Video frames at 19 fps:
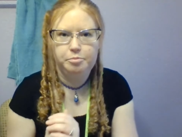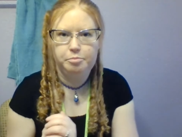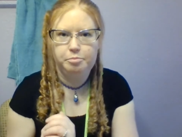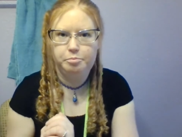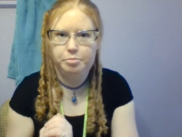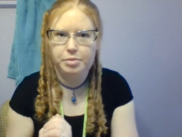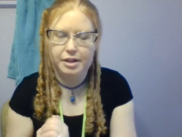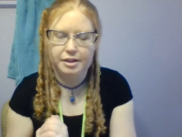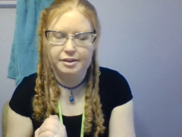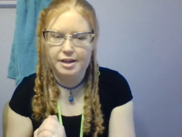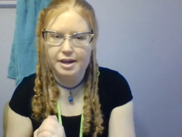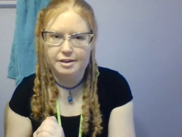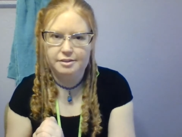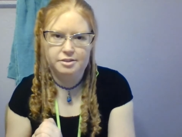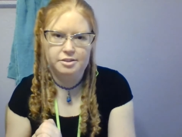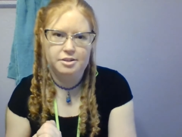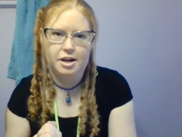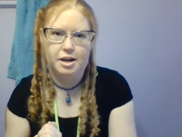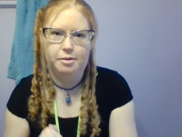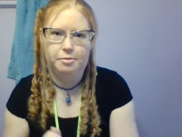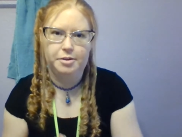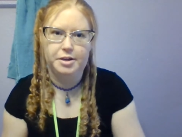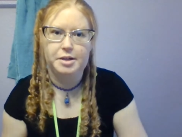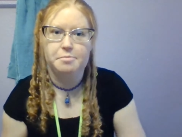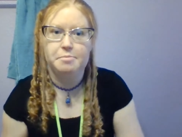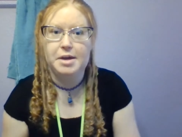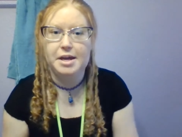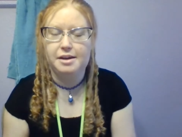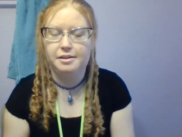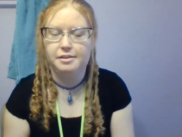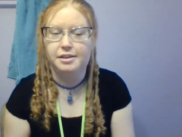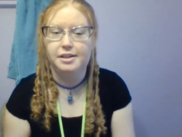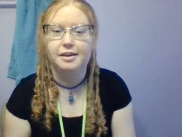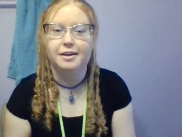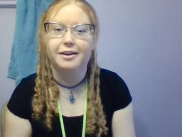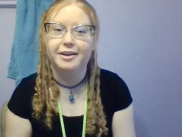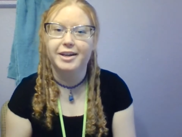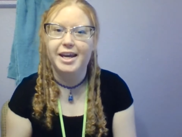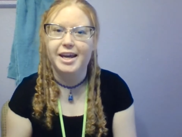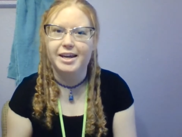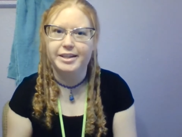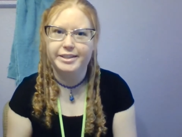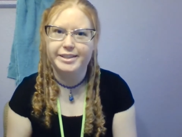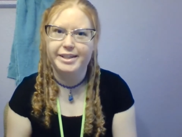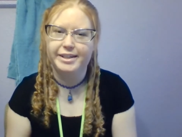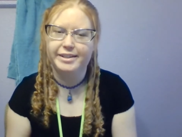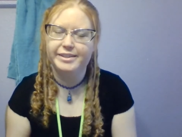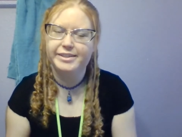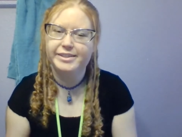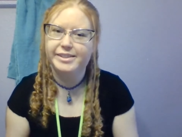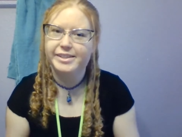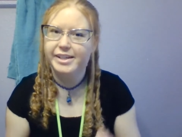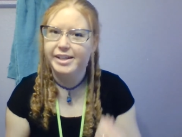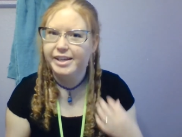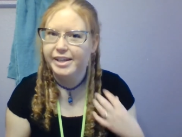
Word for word: But that's not what it meant in the archaic sense.